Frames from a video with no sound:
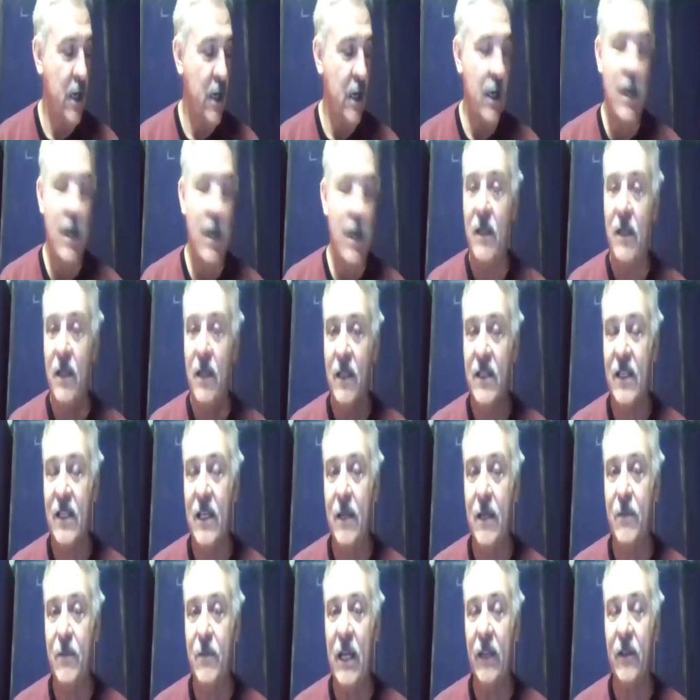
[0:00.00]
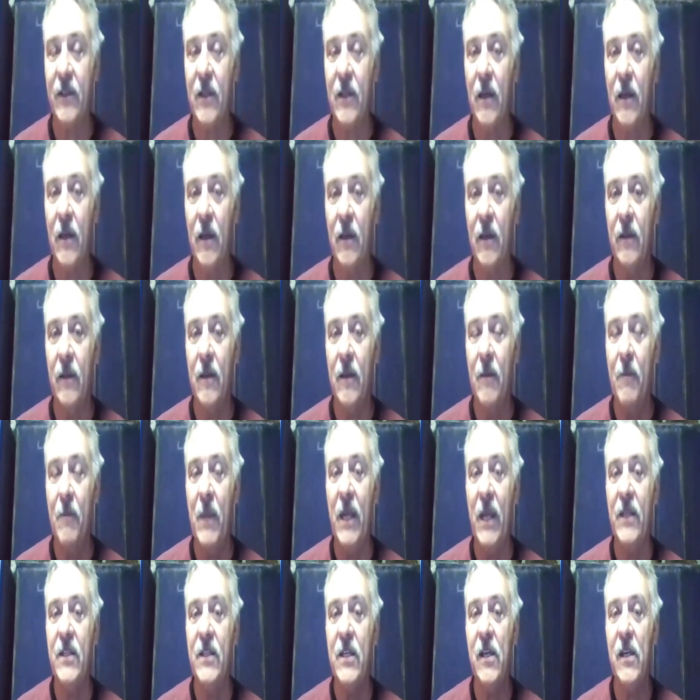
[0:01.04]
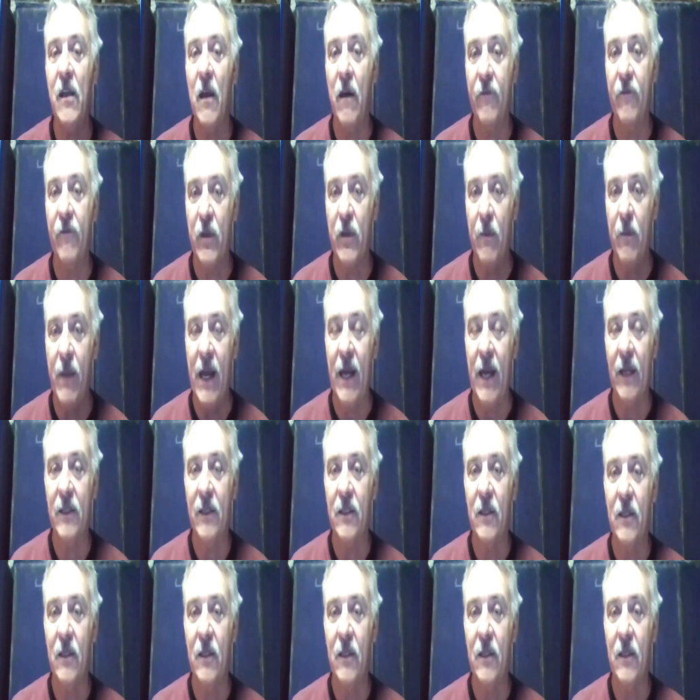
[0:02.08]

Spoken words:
It seems like the Métis of Quebec